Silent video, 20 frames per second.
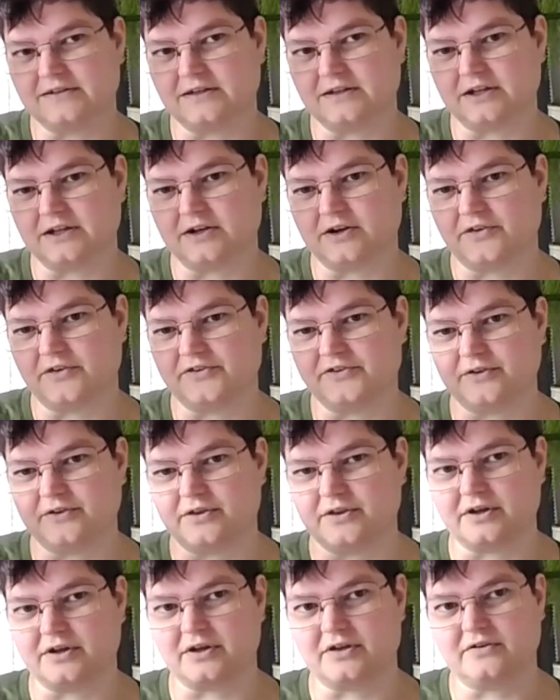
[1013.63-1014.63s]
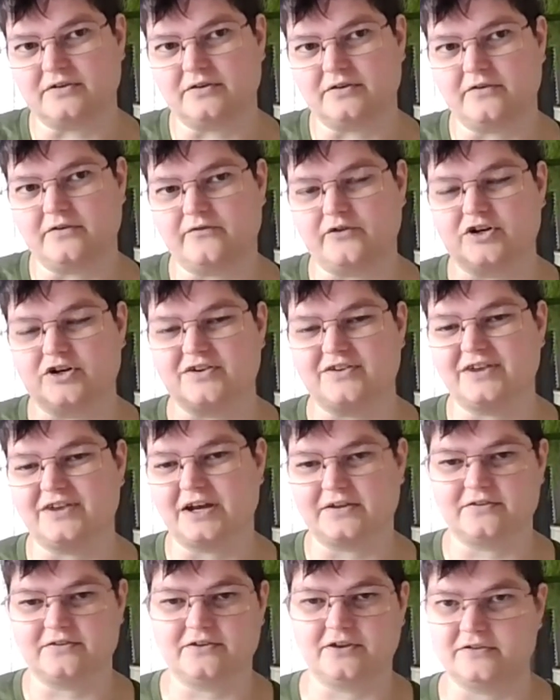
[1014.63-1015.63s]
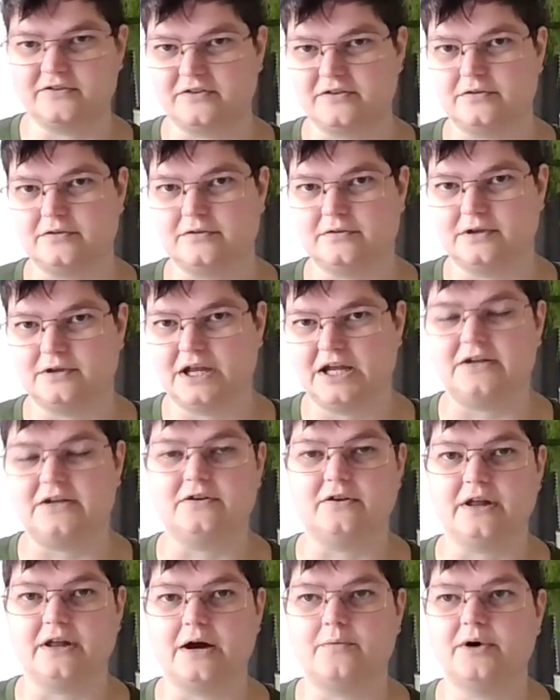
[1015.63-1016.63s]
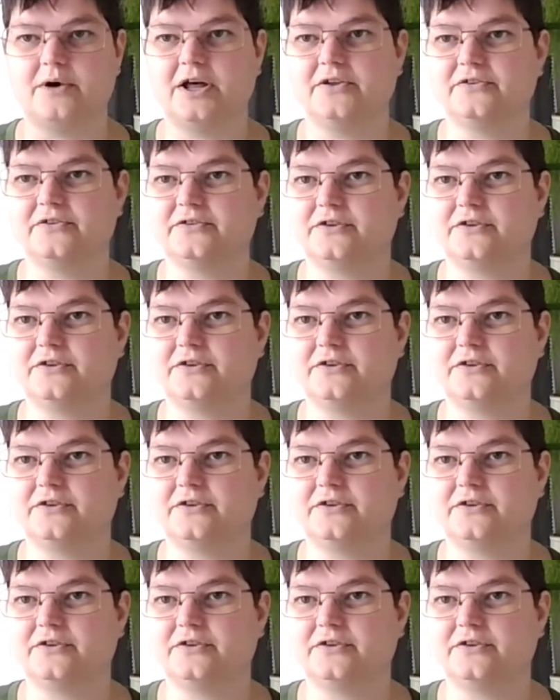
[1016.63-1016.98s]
And then also the convert to text doesn't handle that well.